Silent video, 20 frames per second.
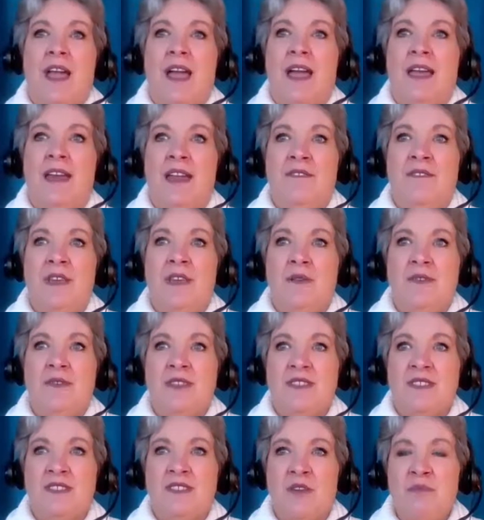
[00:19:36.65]
And I think
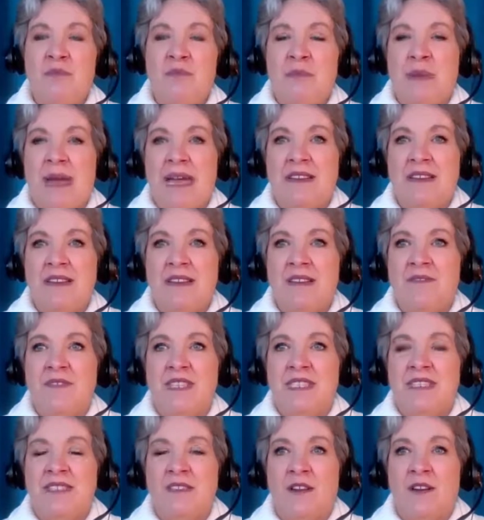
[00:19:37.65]
this
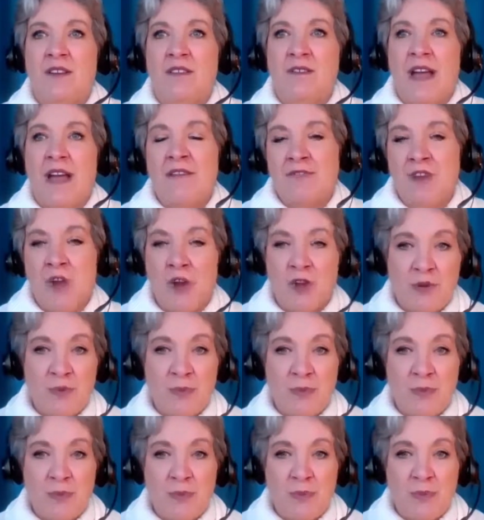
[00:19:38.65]
competitiveness of I've got to
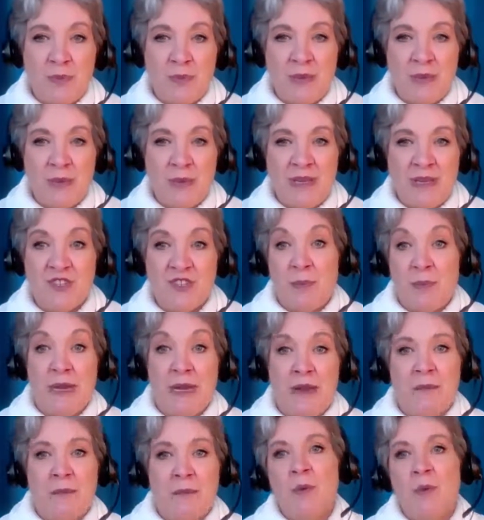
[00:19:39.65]
be the top, I've got to be
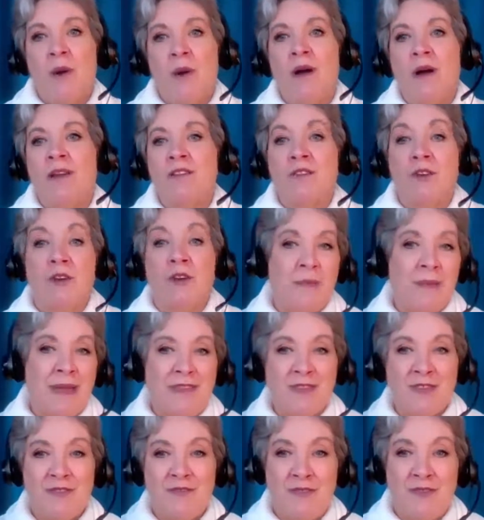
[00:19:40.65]
number one, I've got to
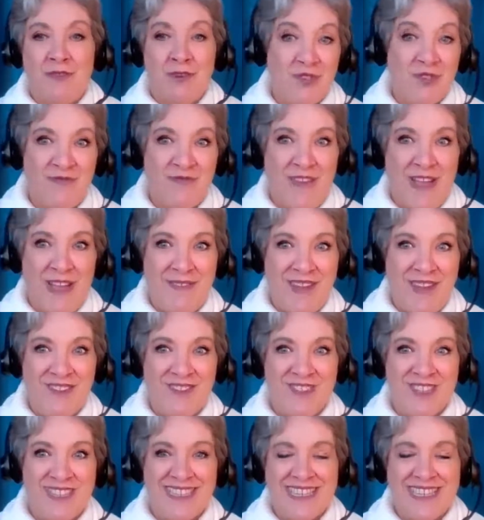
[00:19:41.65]
make the Fortune
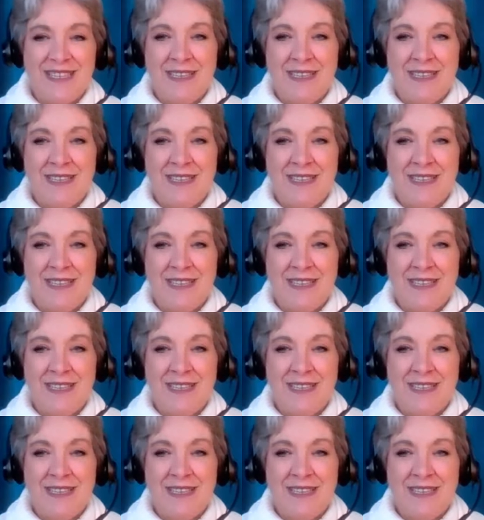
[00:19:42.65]
500